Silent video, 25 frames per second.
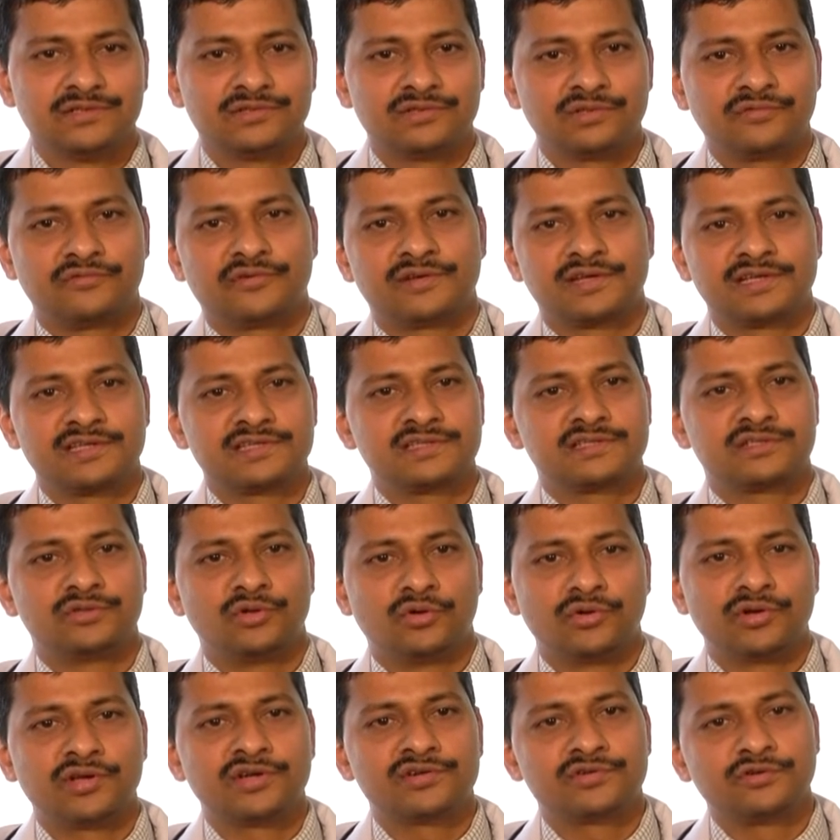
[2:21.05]
So for us,
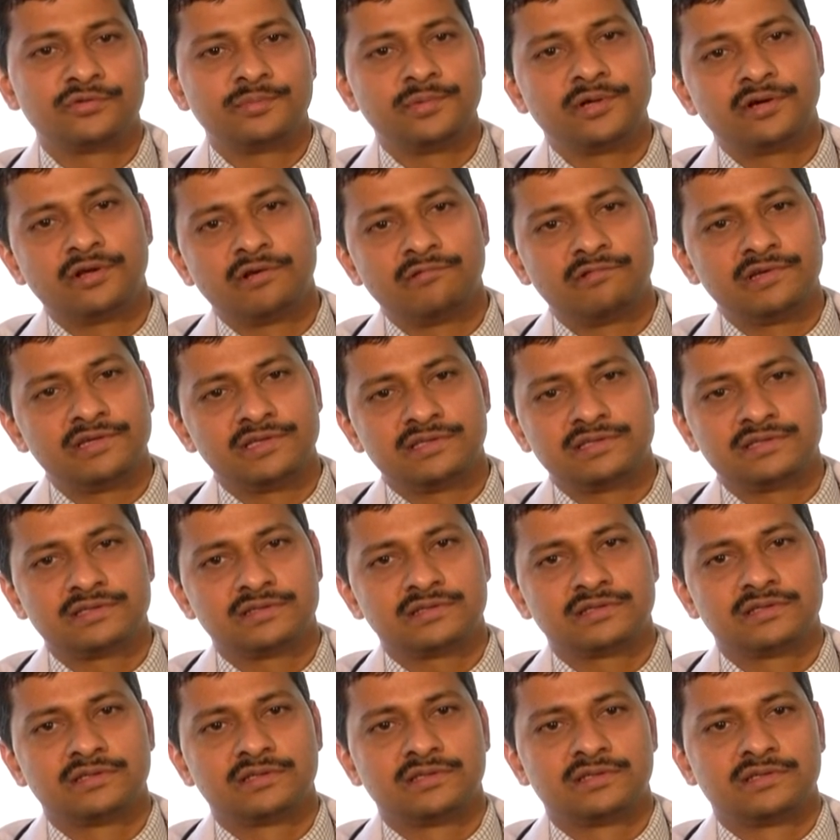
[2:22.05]
donor should be
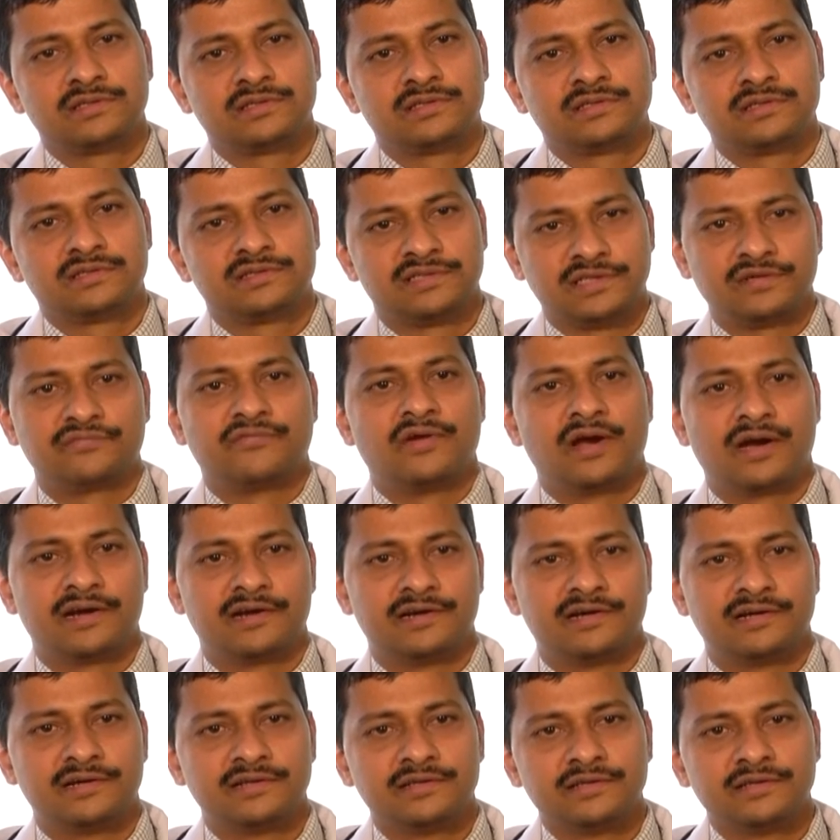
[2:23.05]
always safeguarded.